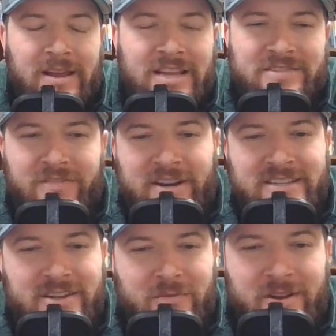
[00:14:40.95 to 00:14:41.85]
It's
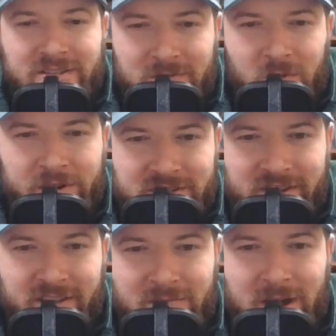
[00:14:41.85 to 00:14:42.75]
funny, too, because the more you
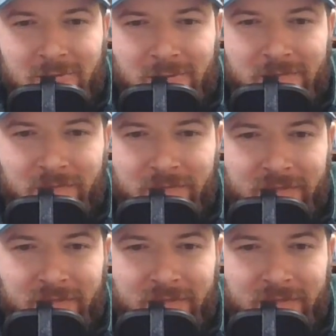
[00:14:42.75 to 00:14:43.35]
study the Bible,